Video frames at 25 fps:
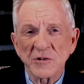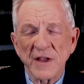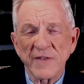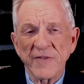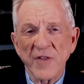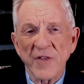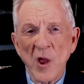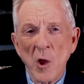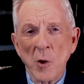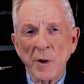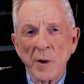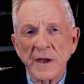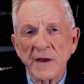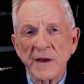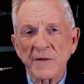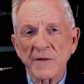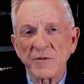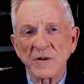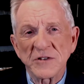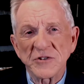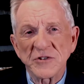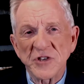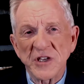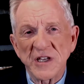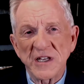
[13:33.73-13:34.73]
And the only
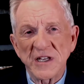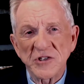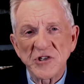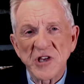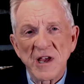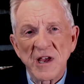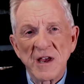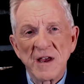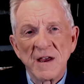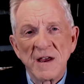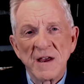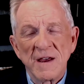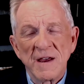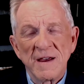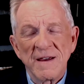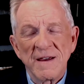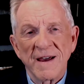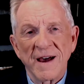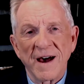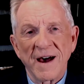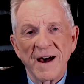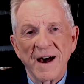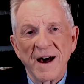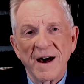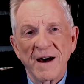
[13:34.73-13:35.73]
difference is
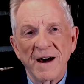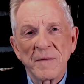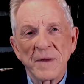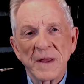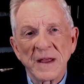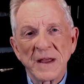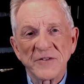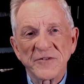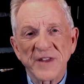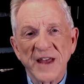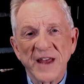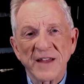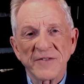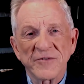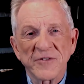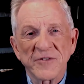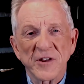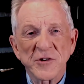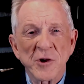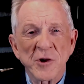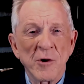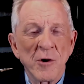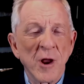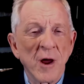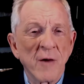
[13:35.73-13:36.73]
that the
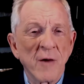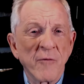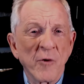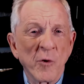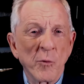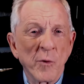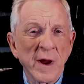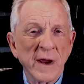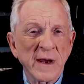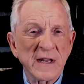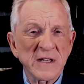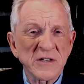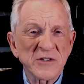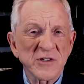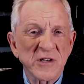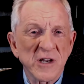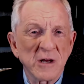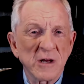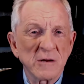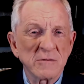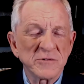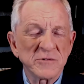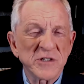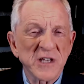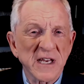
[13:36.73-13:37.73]
turnover rate has
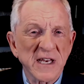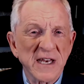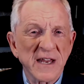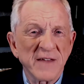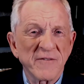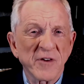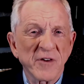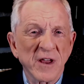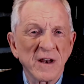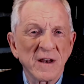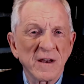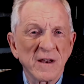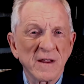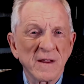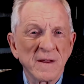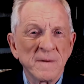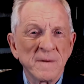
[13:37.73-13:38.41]
slowed significantly.